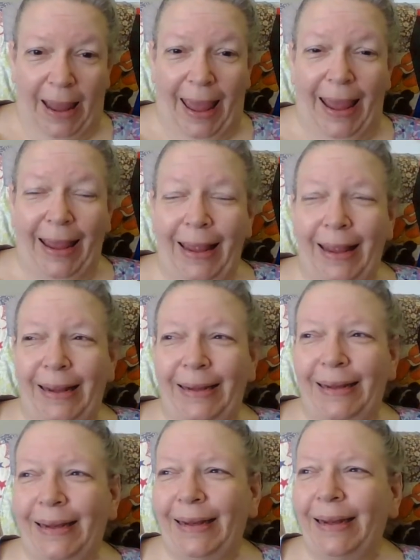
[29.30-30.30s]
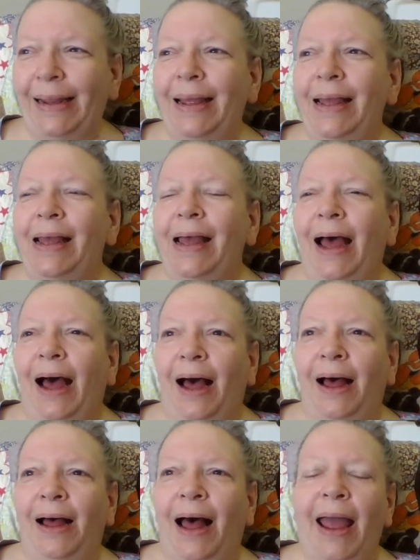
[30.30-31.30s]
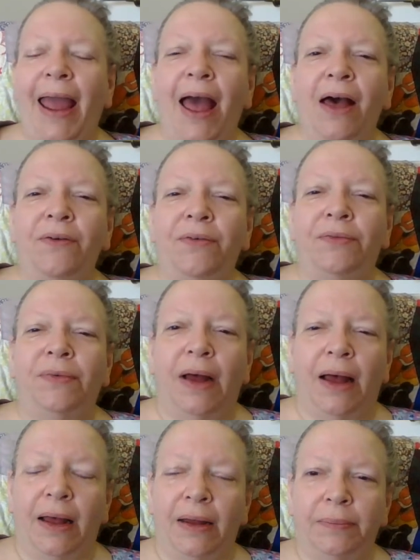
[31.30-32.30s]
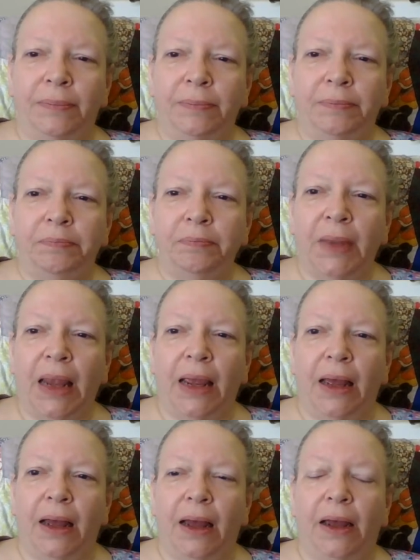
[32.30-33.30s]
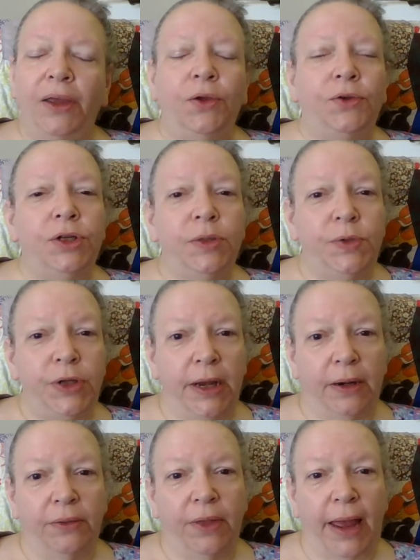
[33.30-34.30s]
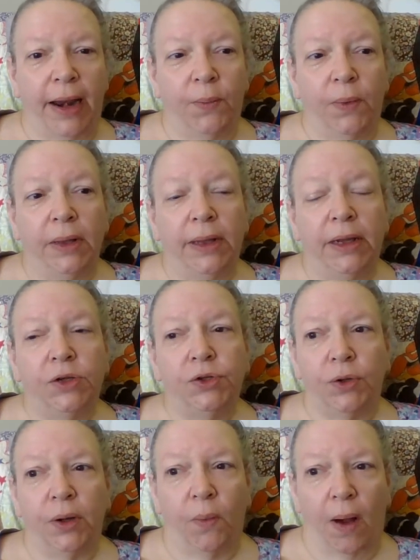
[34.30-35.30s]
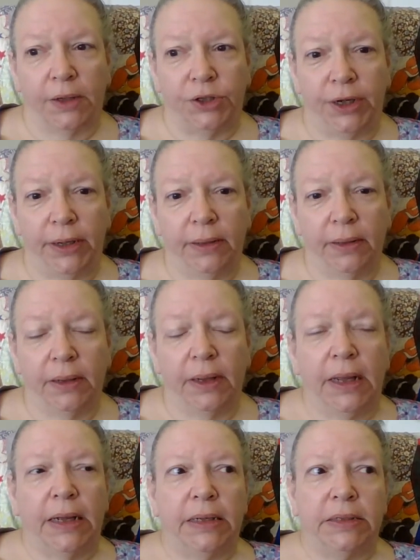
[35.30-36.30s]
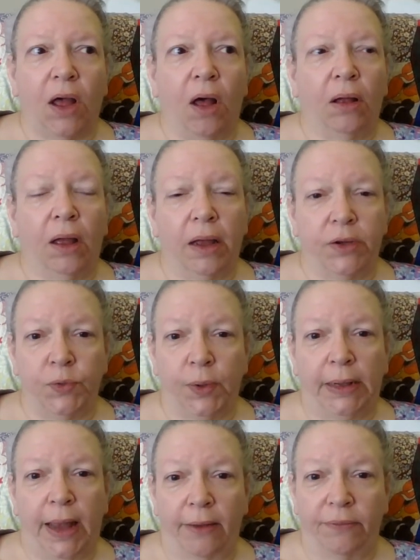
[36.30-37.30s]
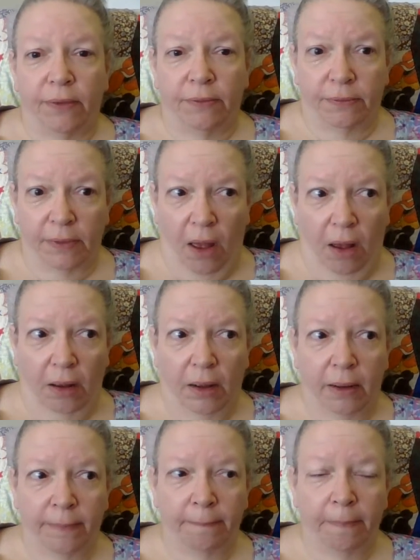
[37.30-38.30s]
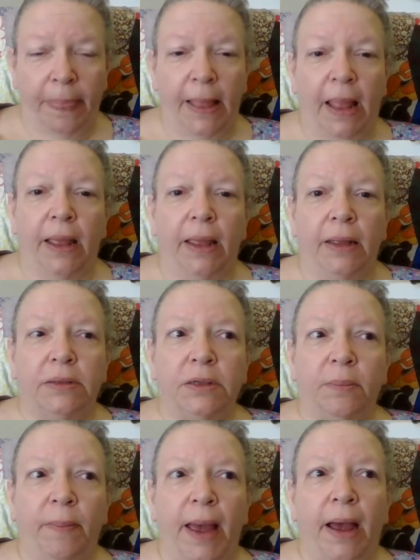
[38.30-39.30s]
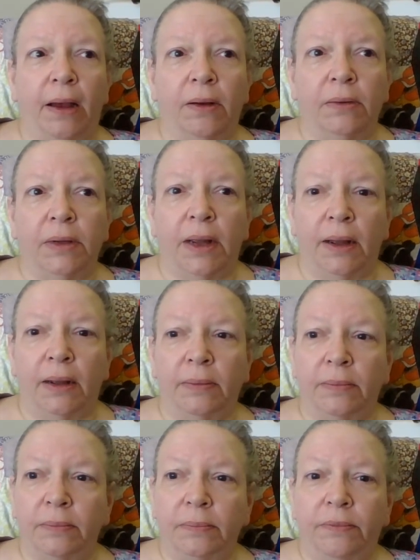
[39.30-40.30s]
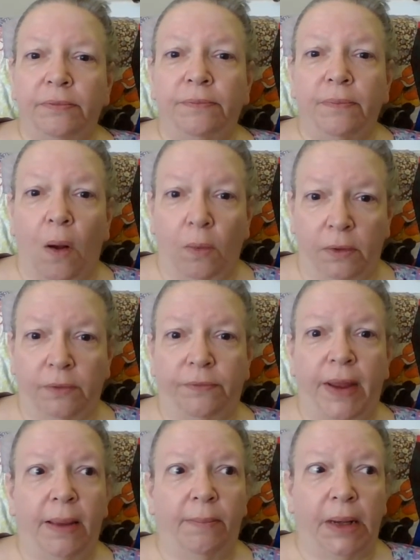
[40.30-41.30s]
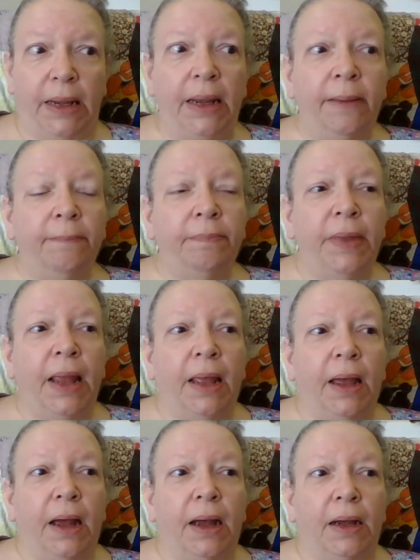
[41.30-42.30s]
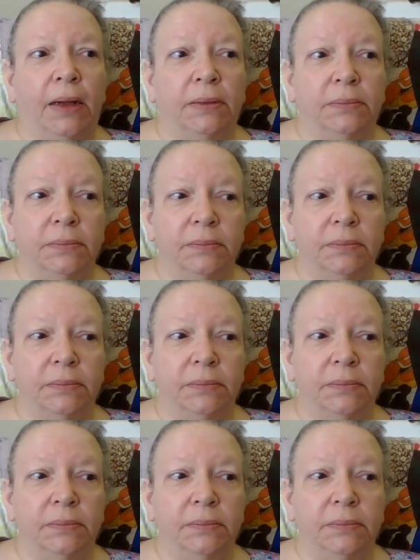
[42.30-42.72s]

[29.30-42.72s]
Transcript: Okay. I have a YouTube channel that I really enjoy watching. It's called Country Life Vlog. It's about older family, uh,